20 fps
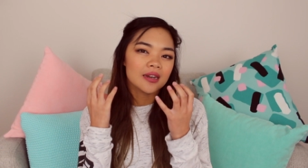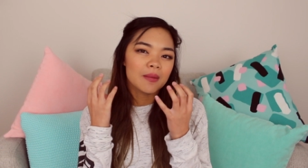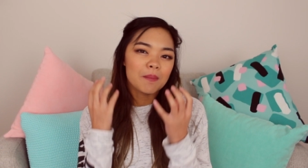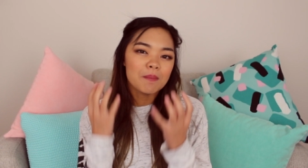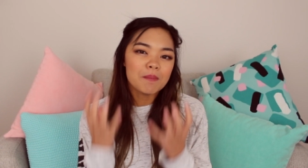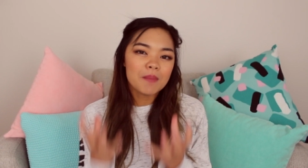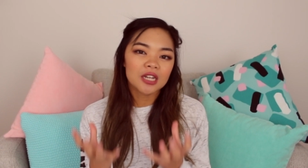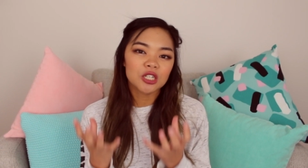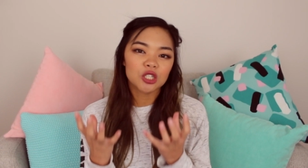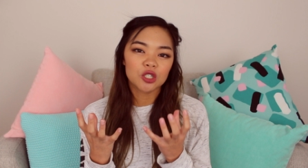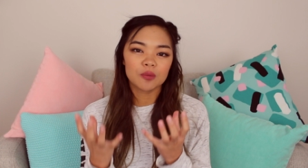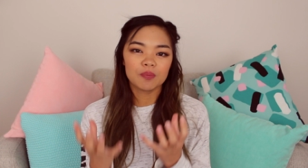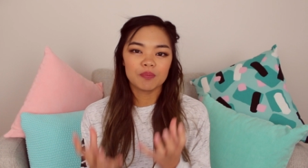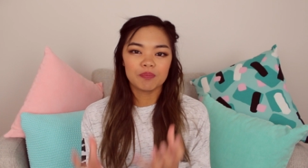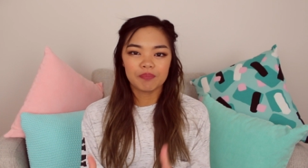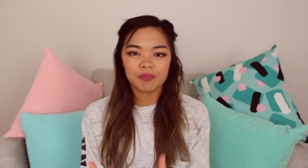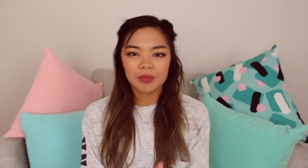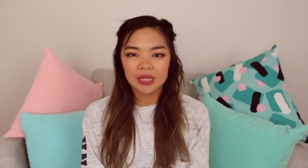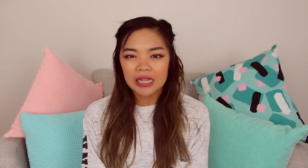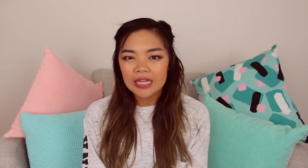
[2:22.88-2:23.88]
a much
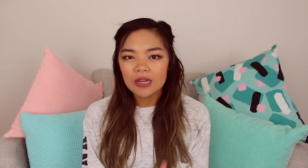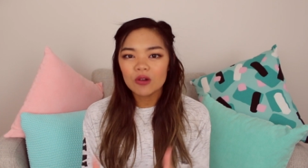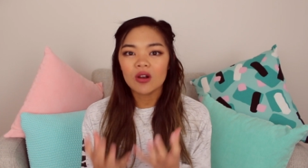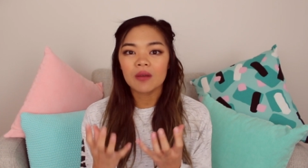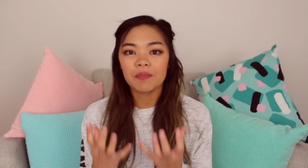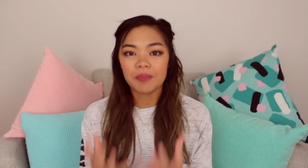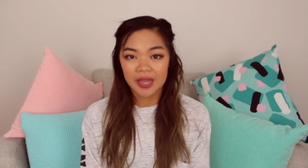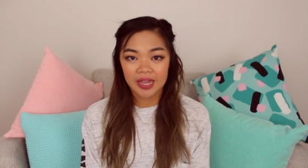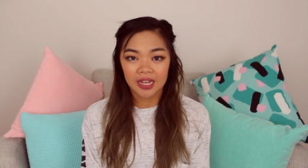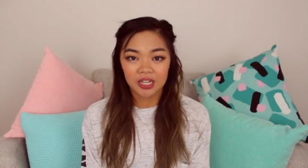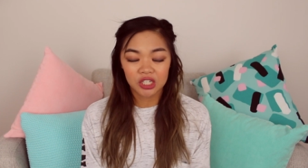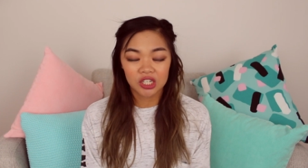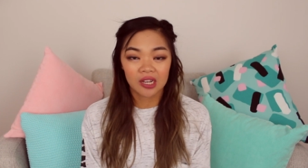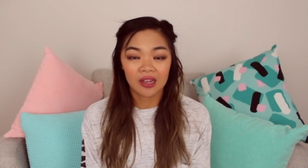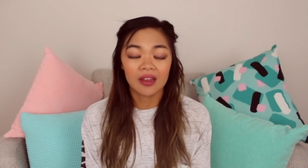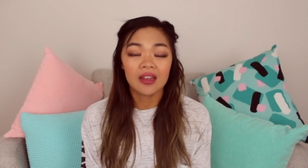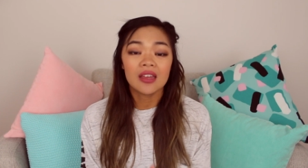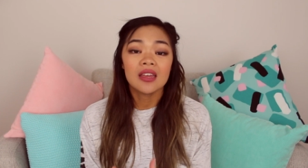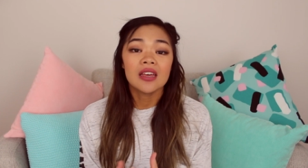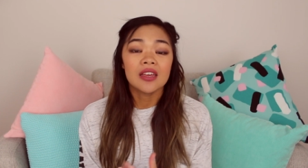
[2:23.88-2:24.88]
clearer picture
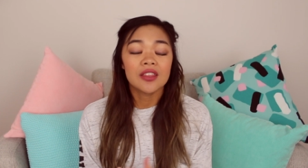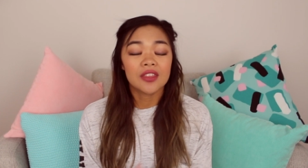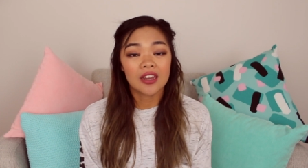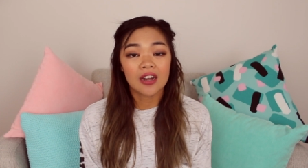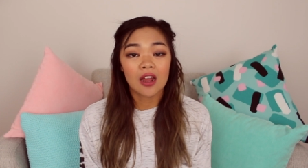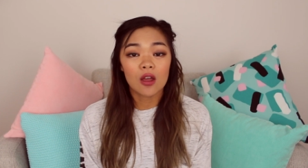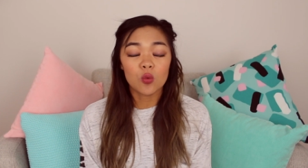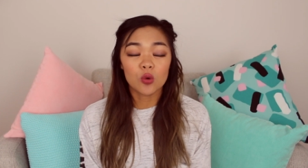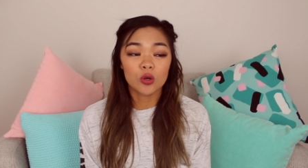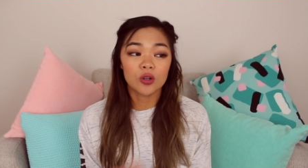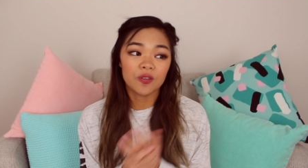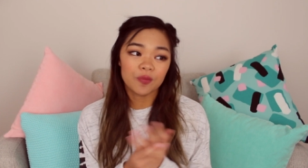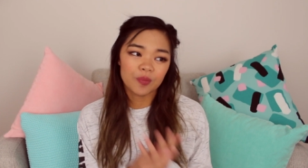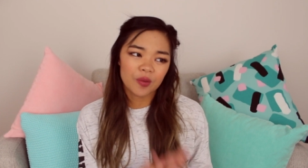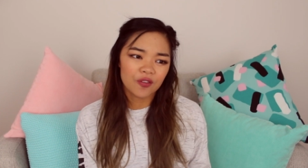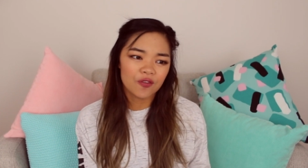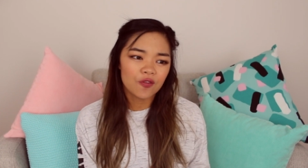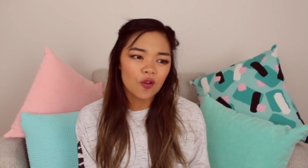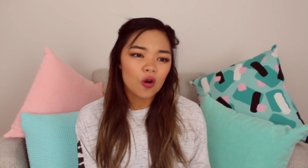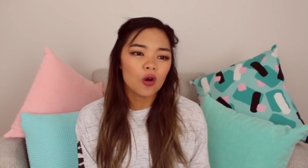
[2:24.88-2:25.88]
than I would have
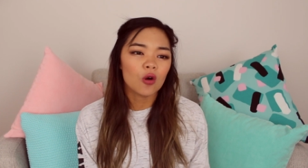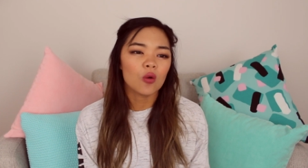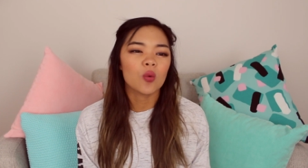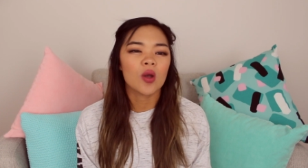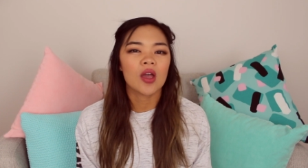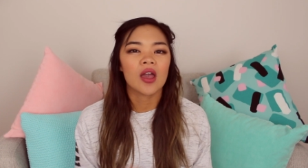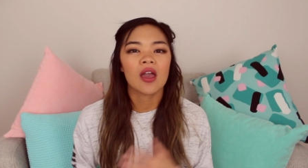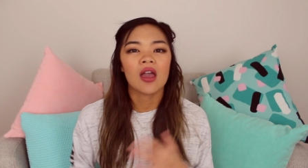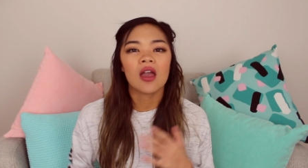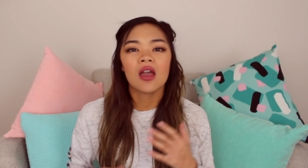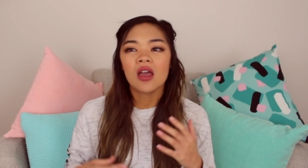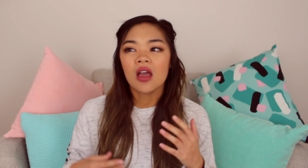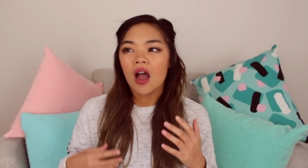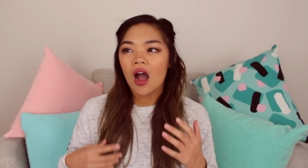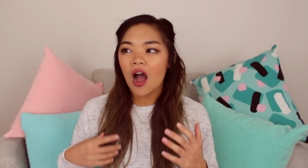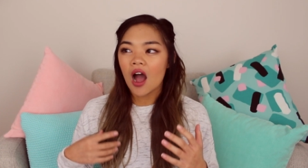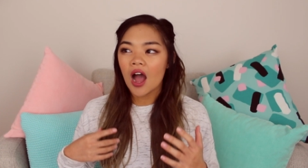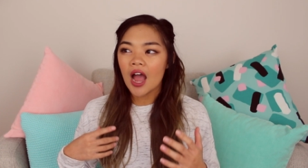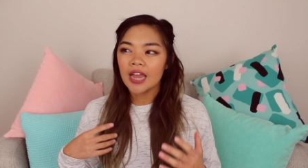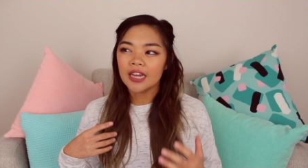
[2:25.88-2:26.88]
before, where
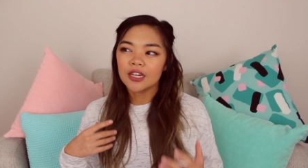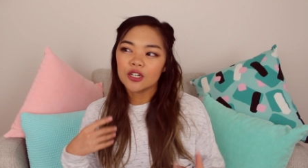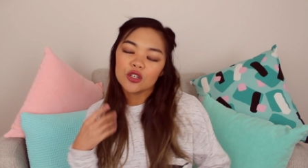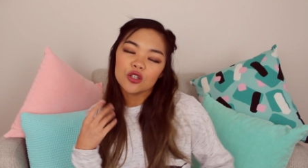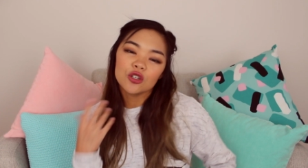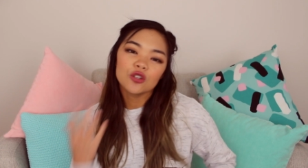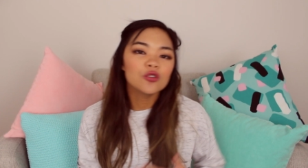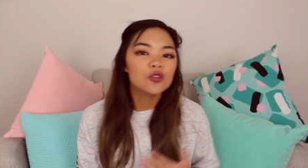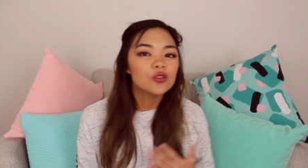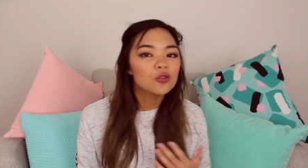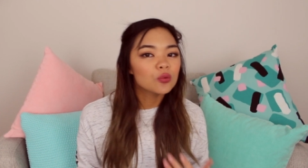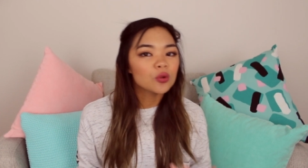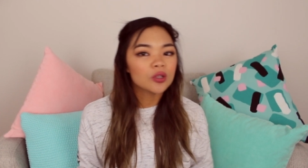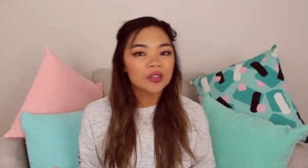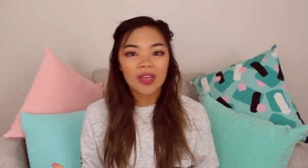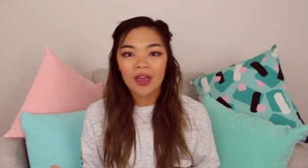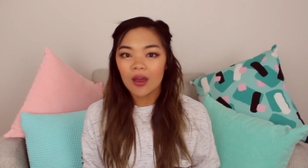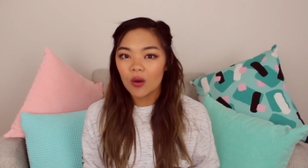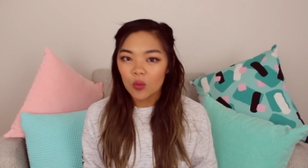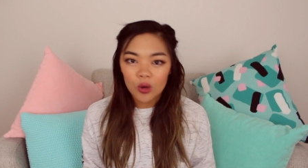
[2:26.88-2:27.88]
I knew what
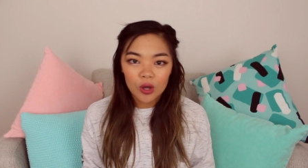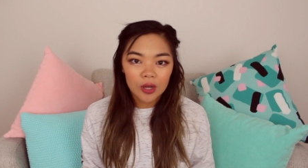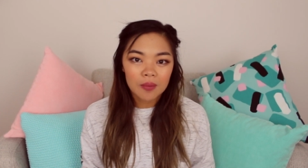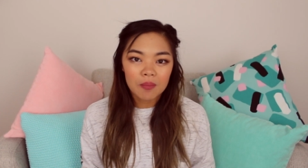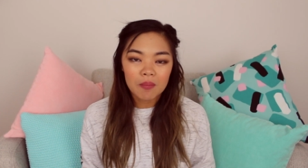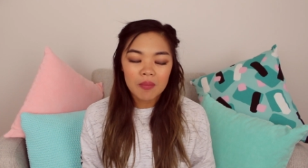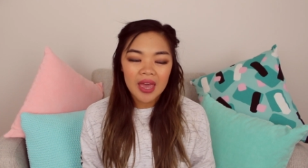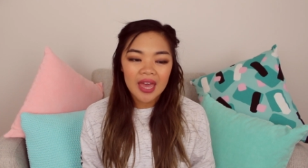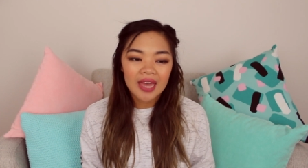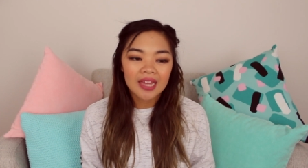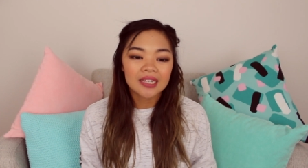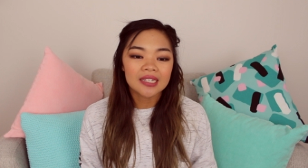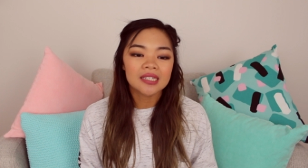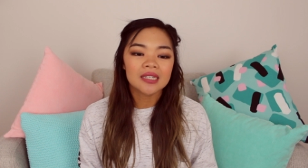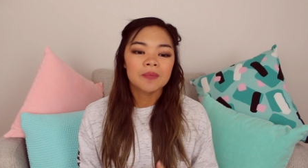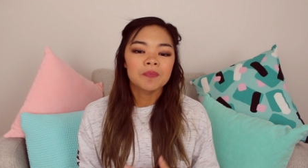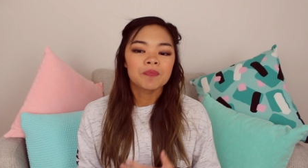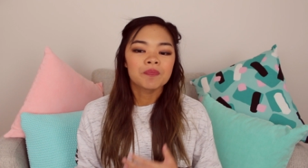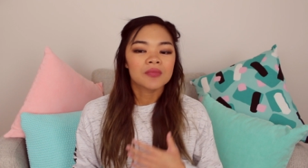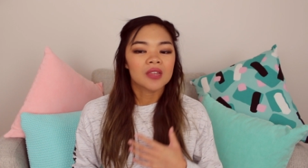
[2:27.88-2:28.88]
that word meant
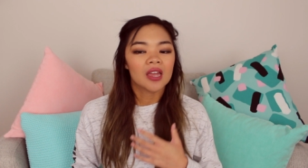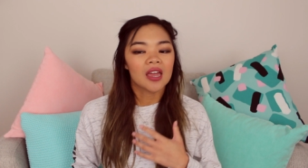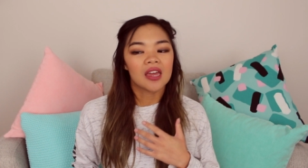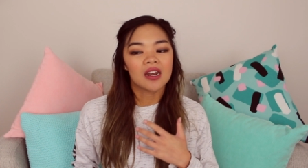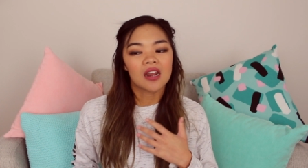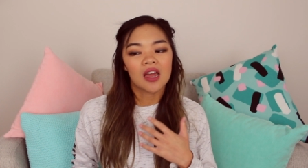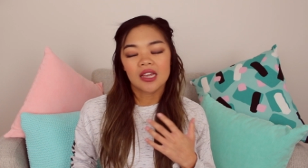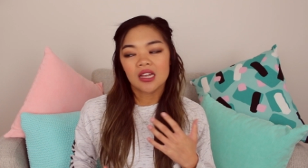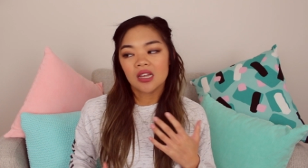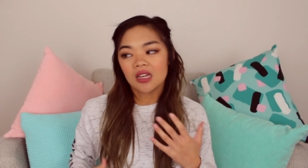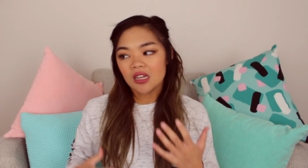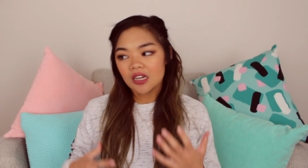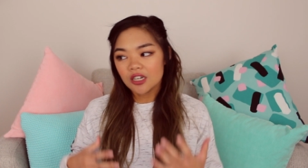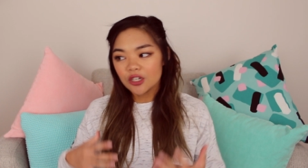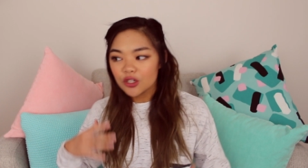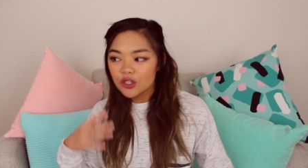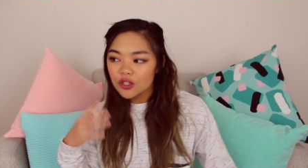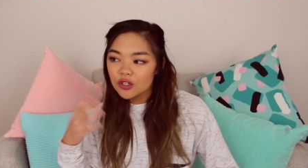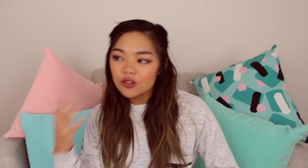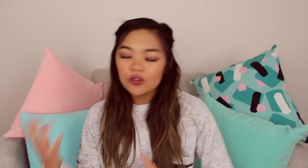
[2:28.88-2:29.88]
and I
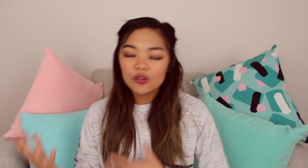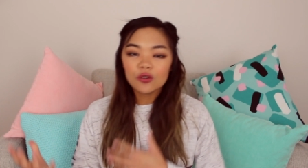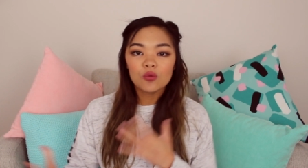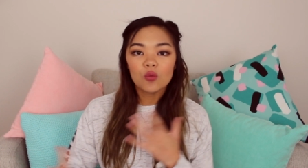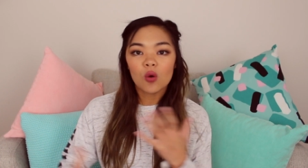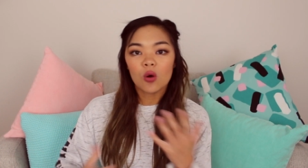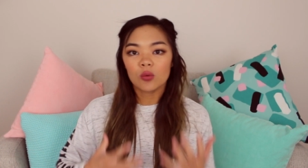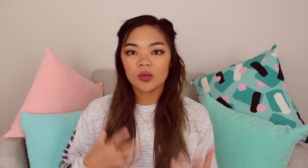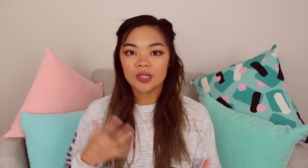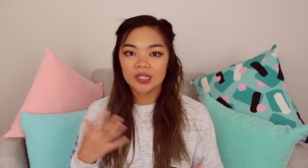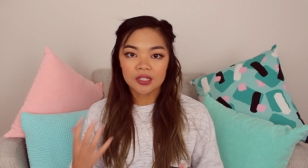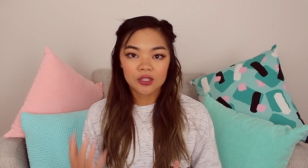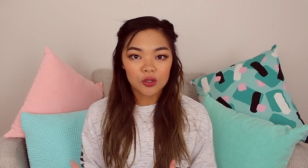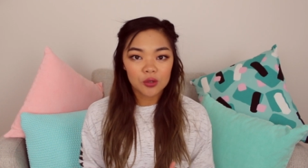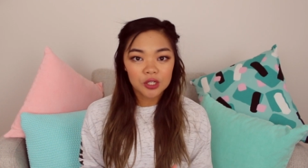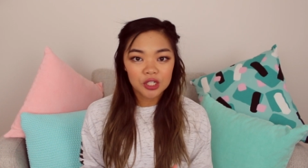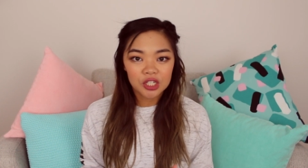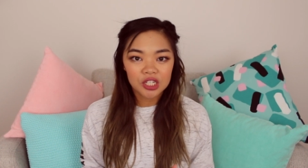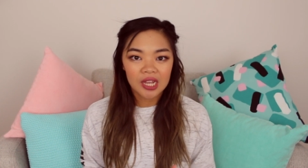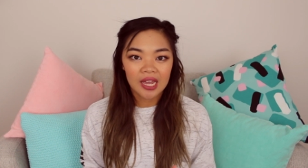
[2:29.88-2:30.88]
knew what was
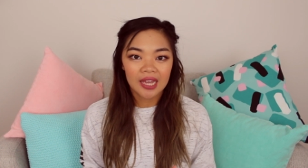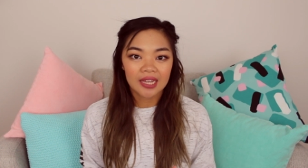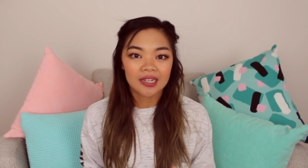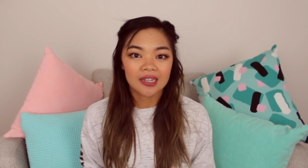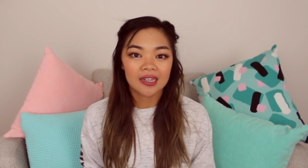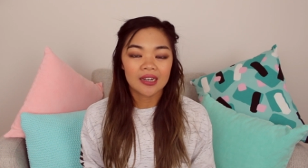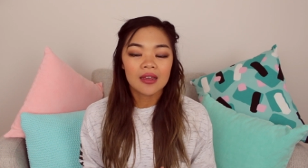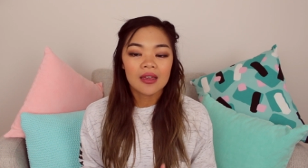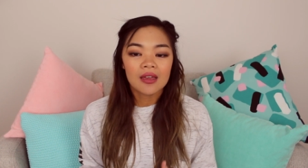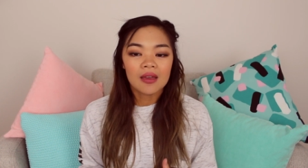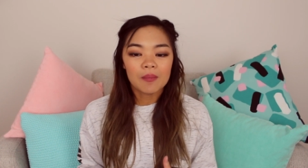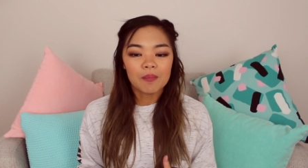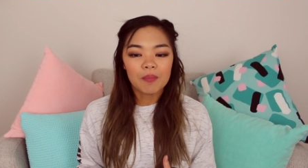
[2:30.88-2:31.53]
associated,